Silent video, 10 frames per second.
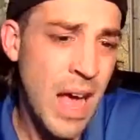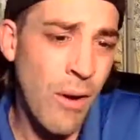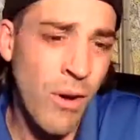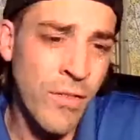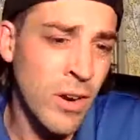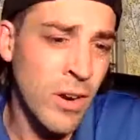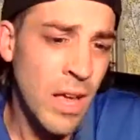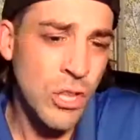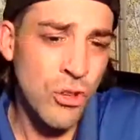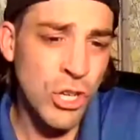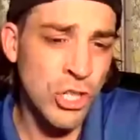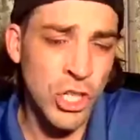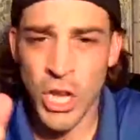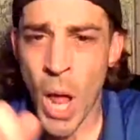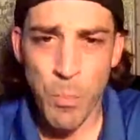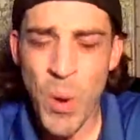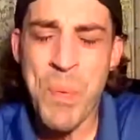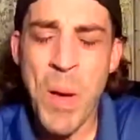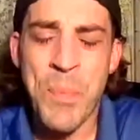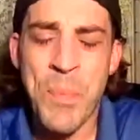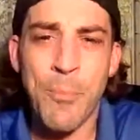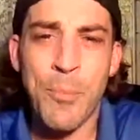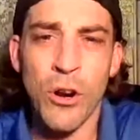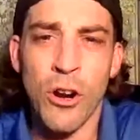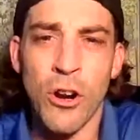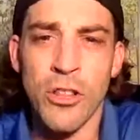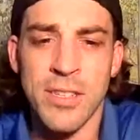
However, you could just pepper